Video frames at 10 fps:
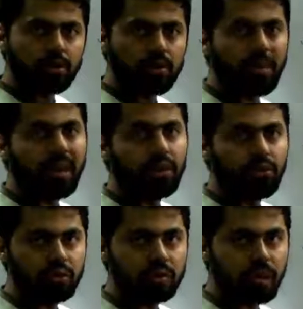so the
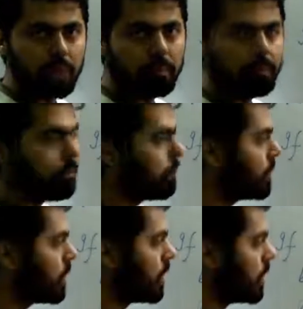magnitude is same.
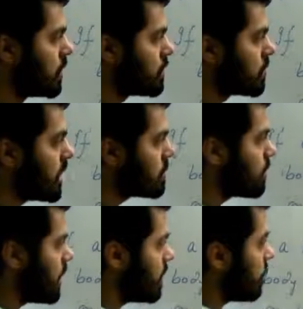So that's why